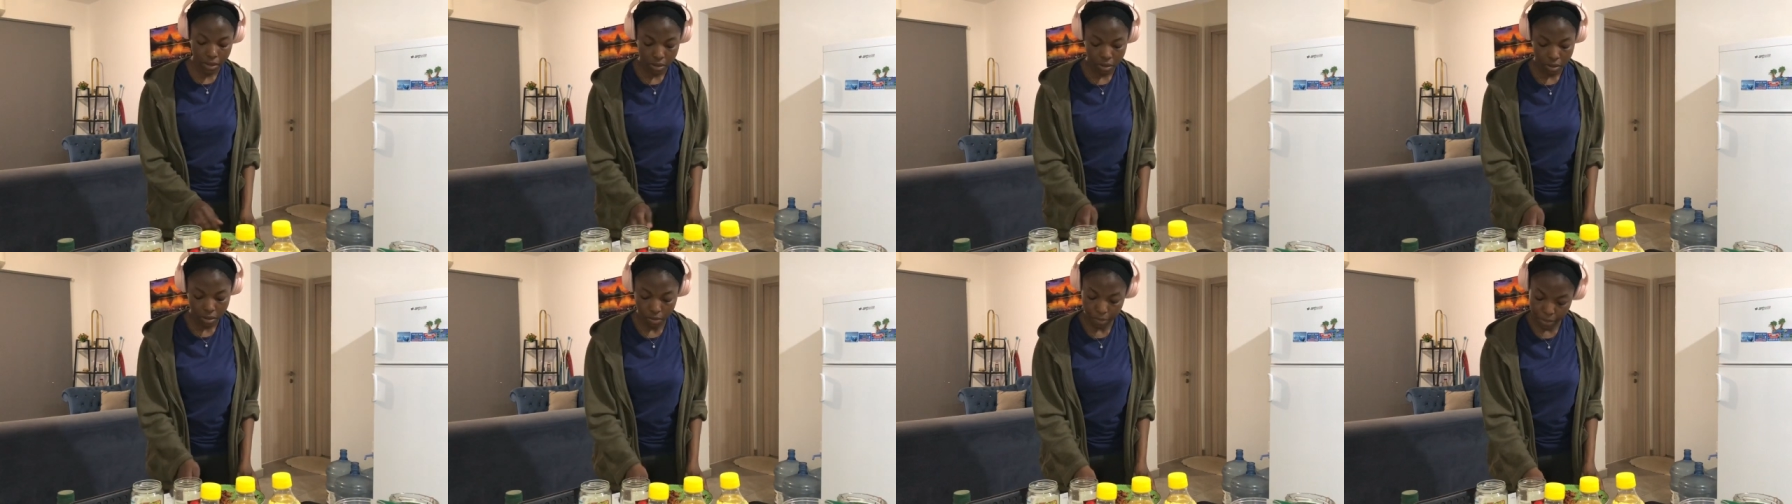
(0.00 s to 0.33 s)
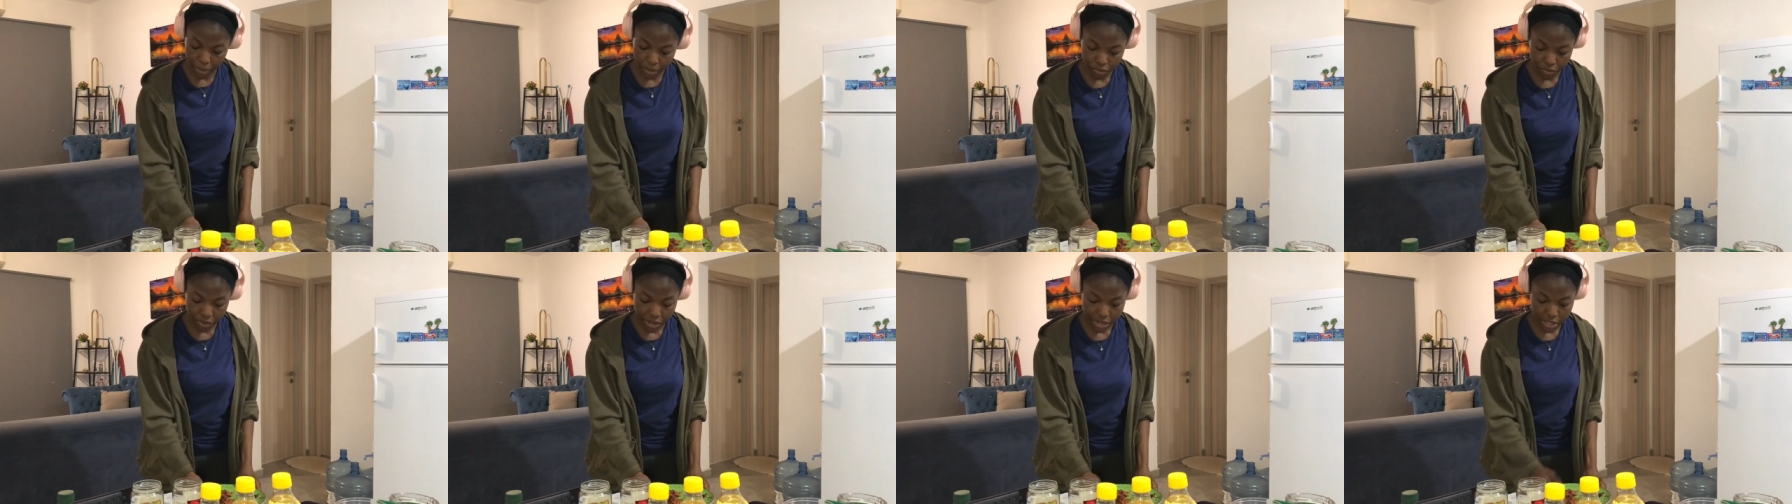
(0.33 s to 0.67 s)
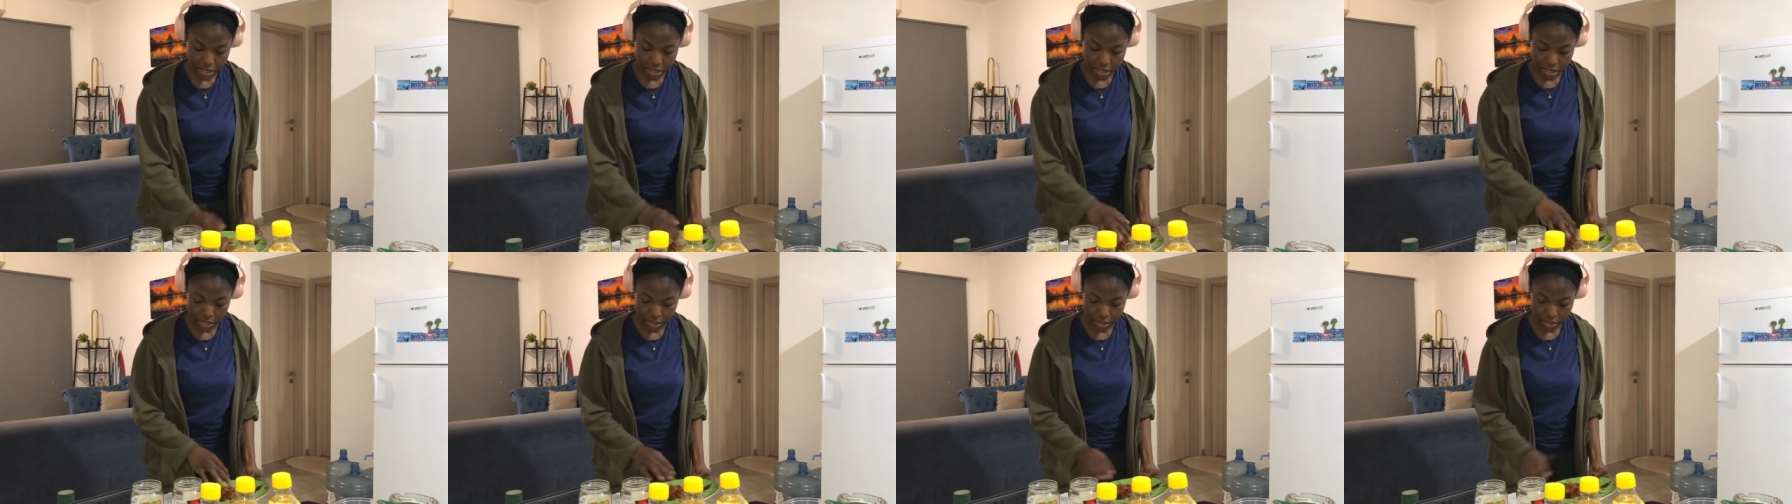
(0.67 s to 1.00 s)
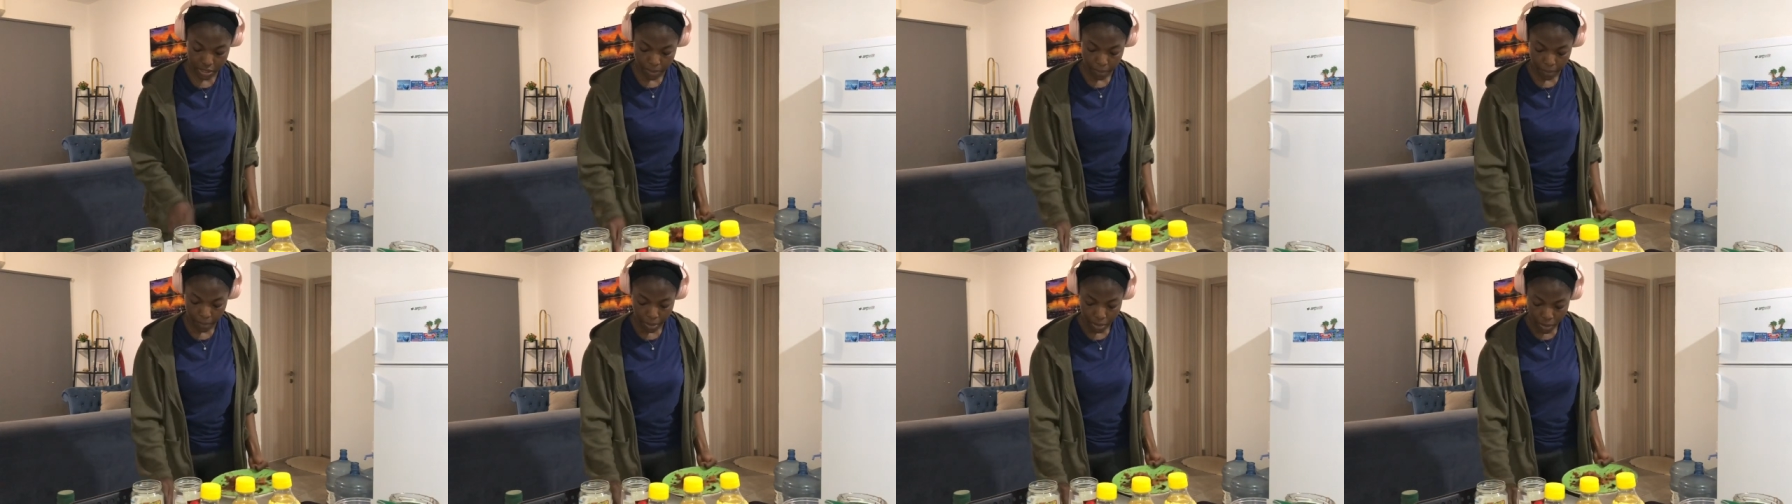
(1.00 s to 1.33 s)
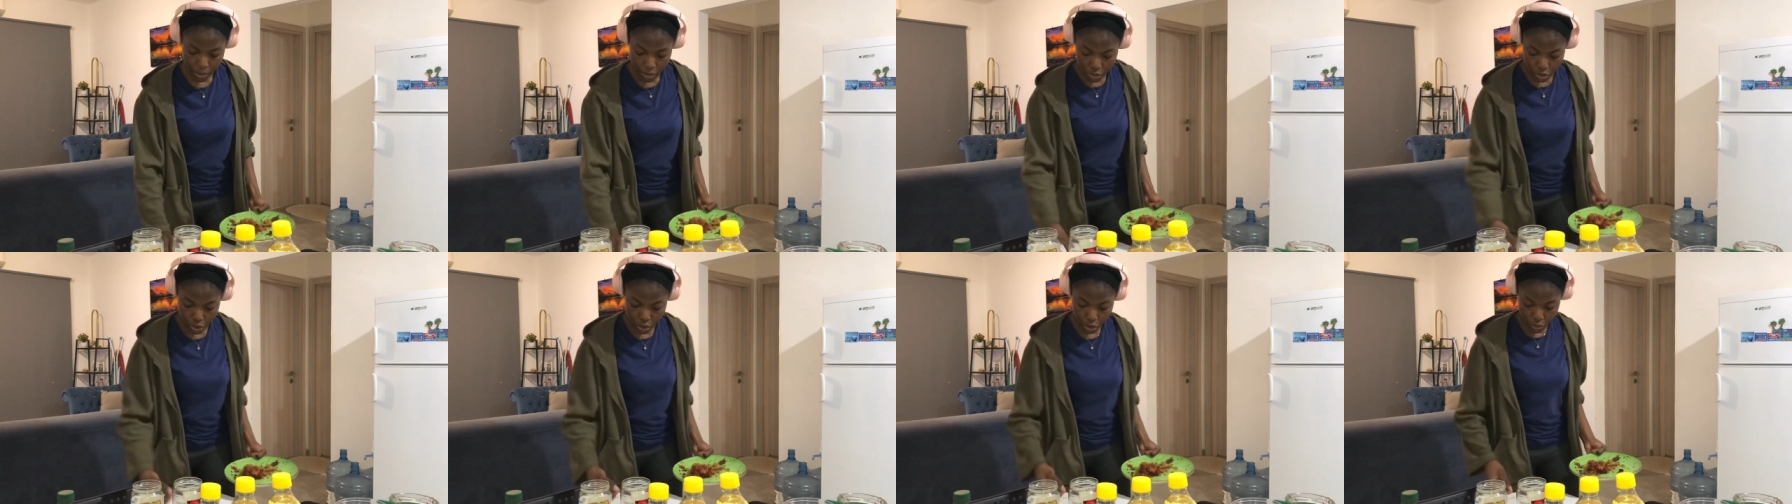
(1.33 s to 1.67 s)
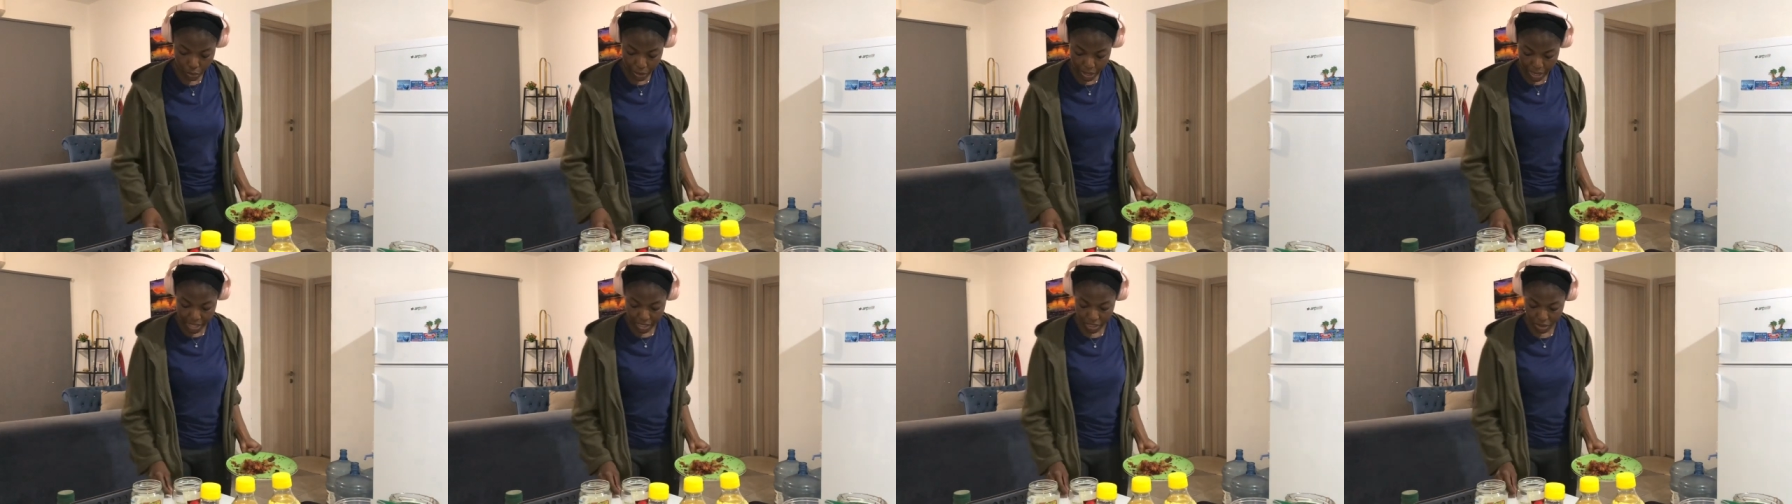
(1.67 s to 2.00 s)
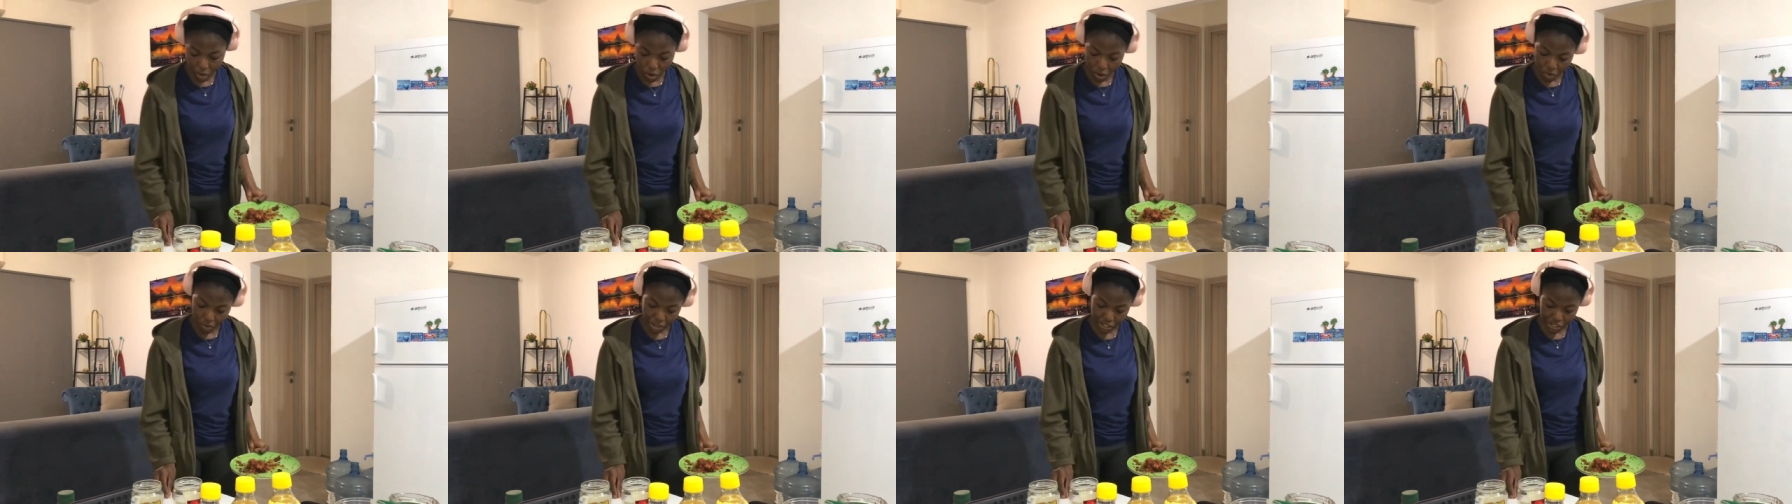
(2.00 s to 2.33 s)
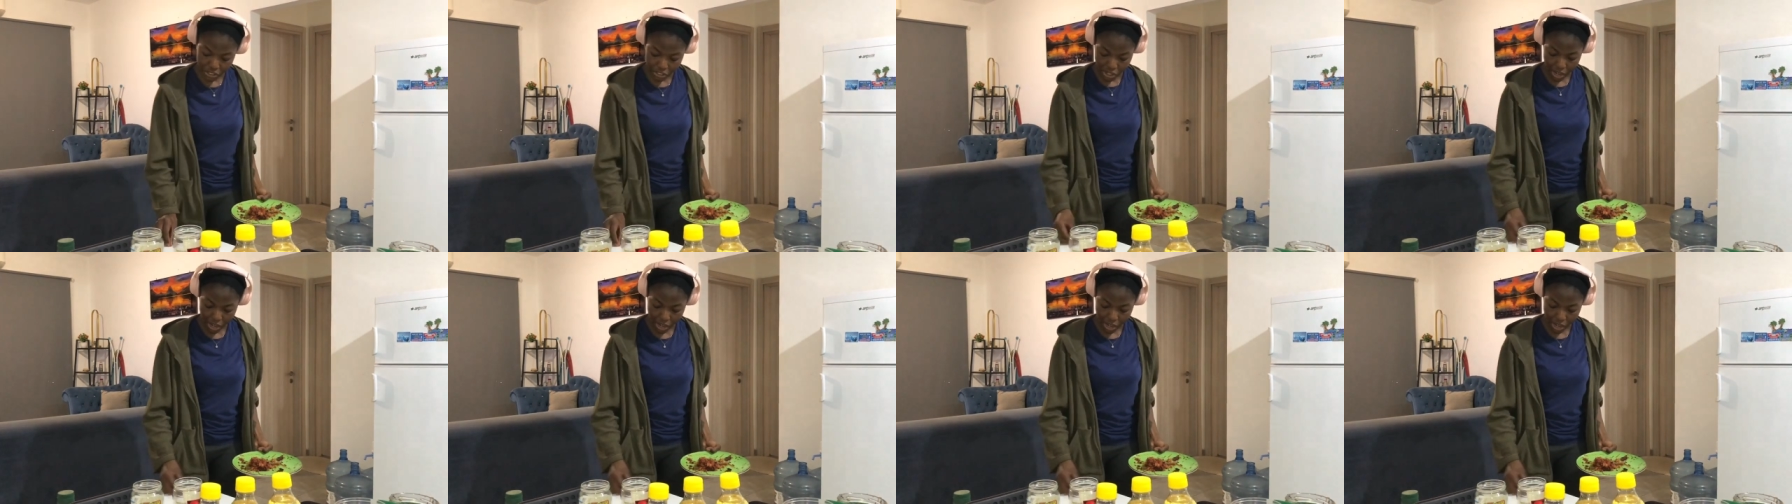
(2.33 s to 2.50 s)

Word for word: You're being racist. So you eat the orange